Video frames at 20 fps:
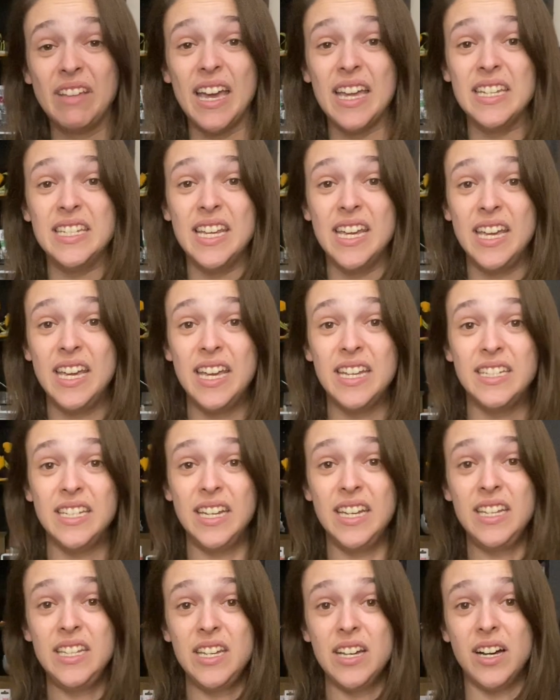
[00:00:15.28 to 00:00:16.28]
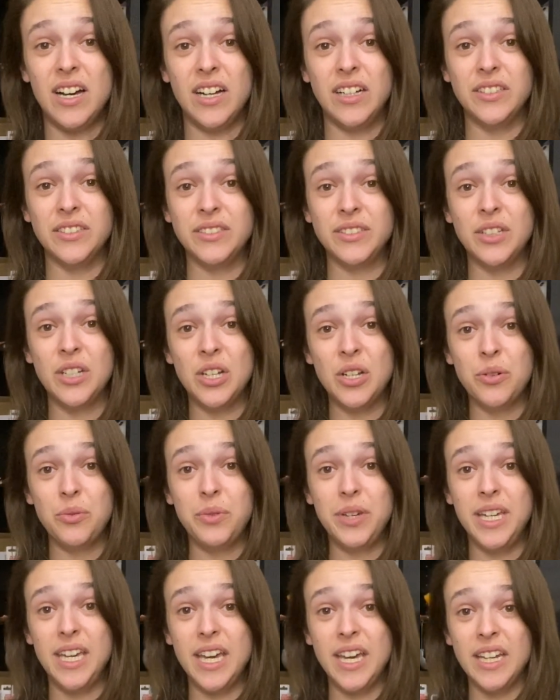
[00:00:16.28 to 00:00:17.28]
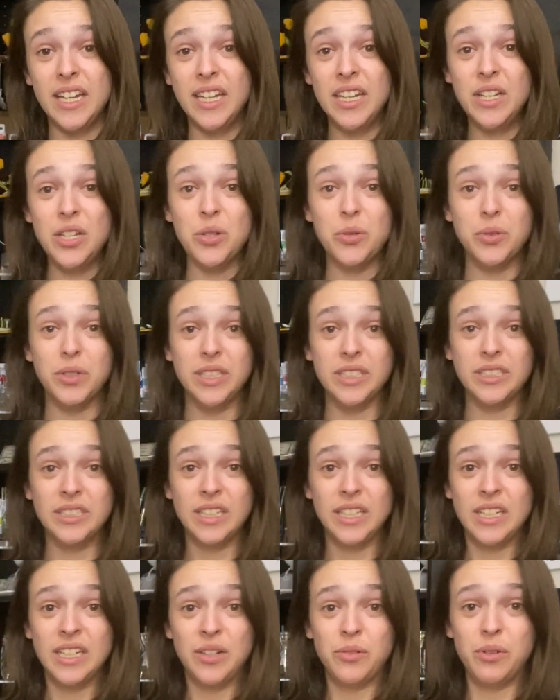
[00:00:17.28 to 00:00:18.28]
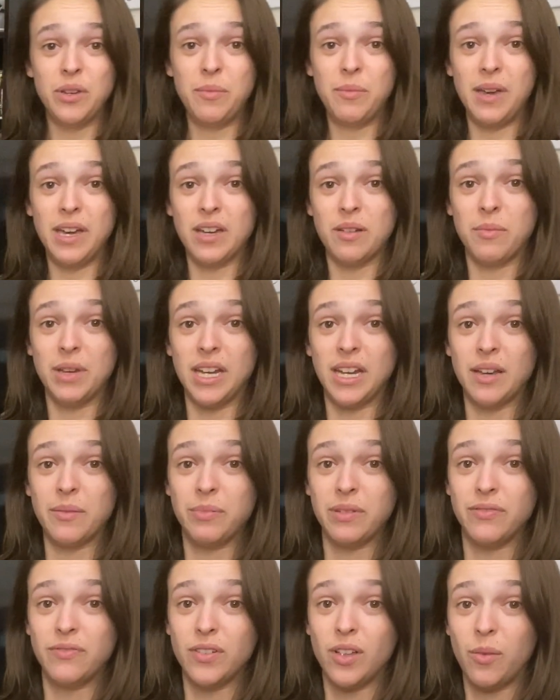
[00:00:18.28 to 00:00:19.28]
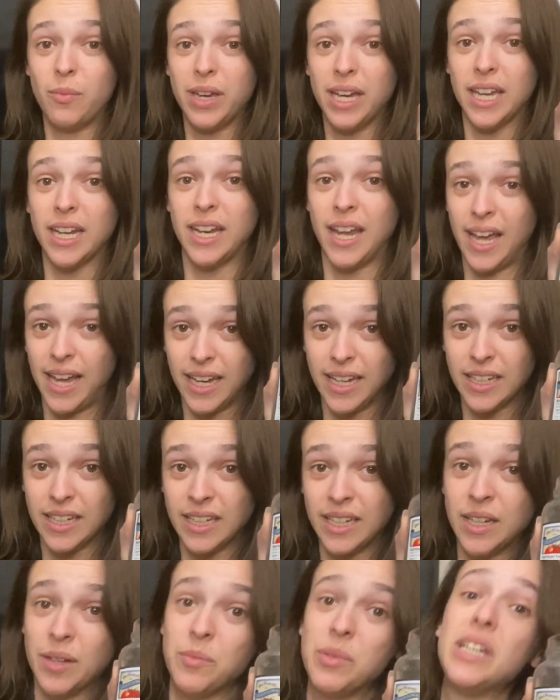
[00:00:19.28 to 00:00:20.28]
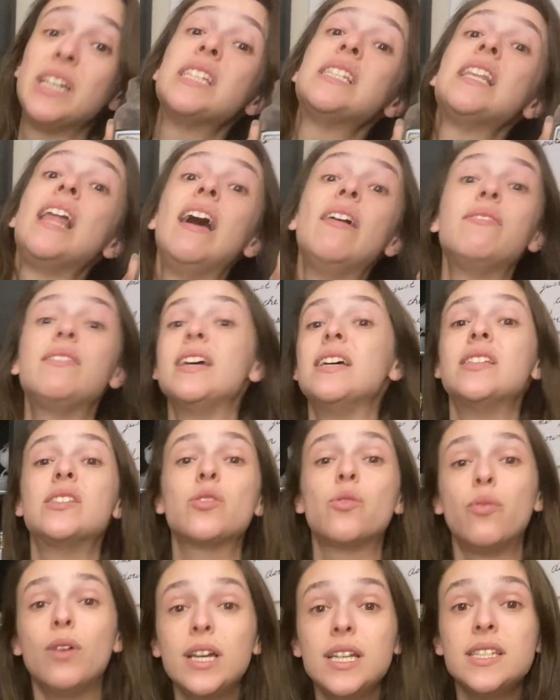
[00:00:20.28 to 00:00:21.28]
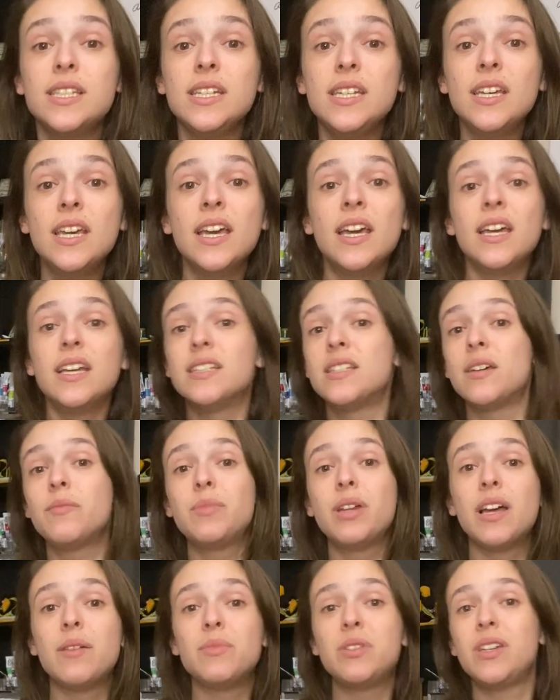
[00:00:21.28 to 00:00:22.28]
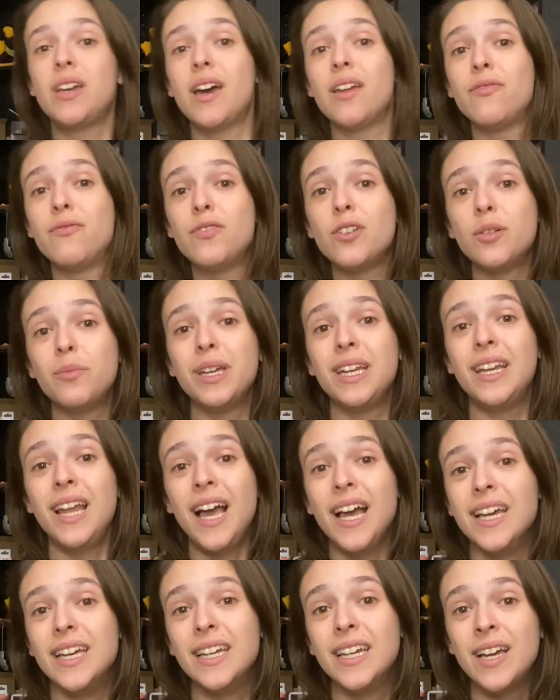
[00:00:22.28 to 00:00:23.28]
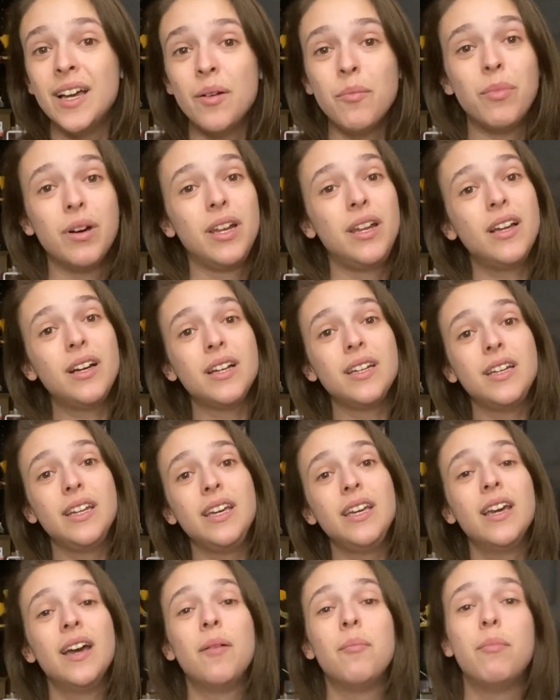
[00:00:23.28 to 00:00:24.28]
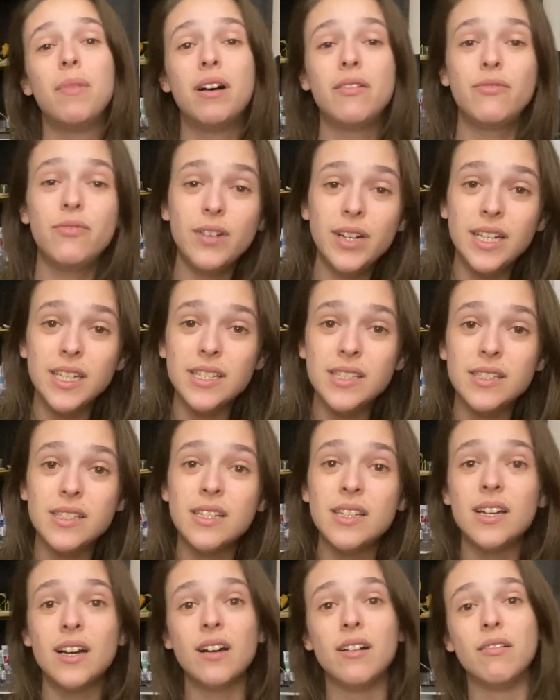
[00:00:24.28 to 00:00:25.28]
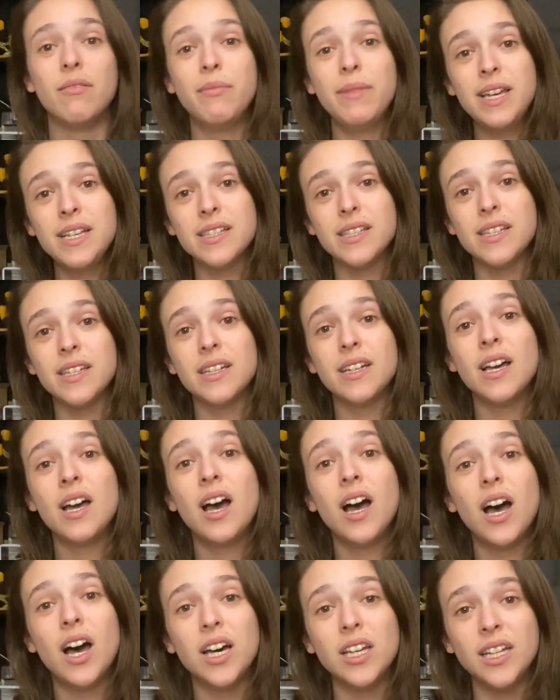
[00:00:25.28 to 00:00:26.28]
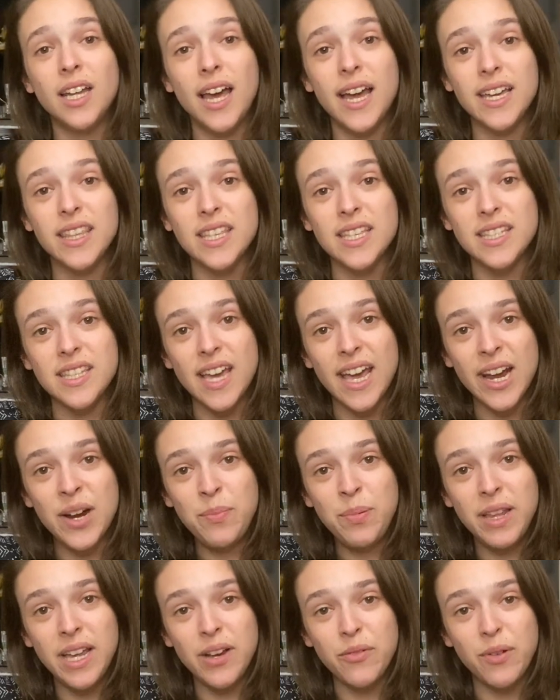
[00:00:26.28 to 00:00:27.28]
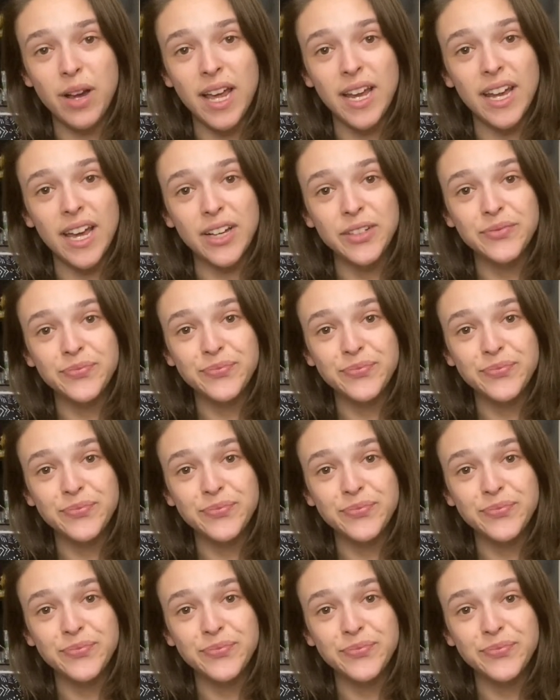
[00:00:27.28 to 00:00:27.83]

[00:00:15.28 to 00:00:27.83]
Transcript: Day 18, y'all. We getting into it. We may or may not be filming at night because life gets crazy and sometimes you gotta film at night. But luckily, my friends are amazing, unlike this airplane right now.